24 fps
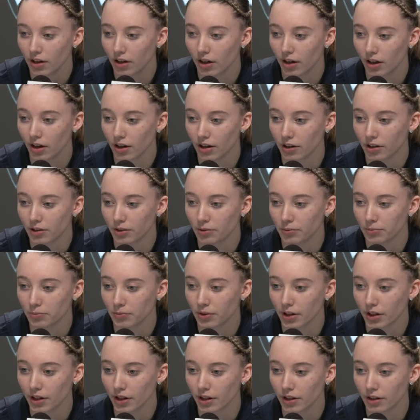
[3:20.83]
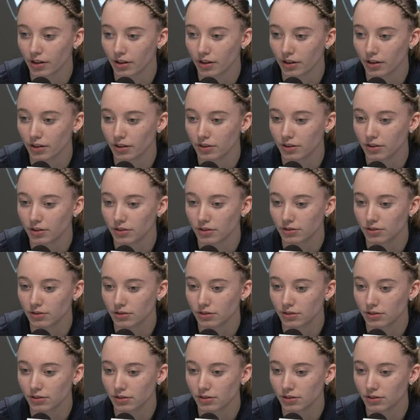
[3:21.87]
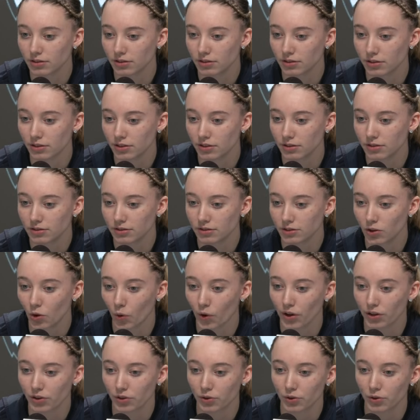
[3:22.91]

And going